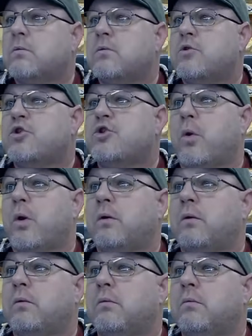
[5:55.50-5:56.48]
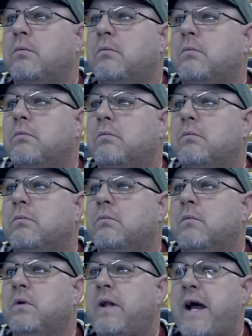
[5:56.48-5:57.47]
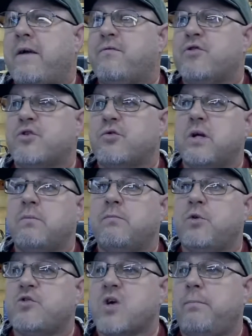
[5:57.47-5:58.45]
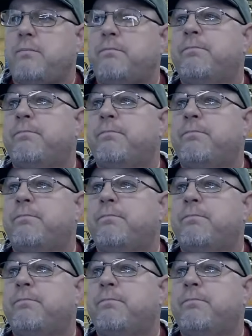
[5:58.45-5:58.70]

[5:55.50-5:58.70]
short live stream. What's up?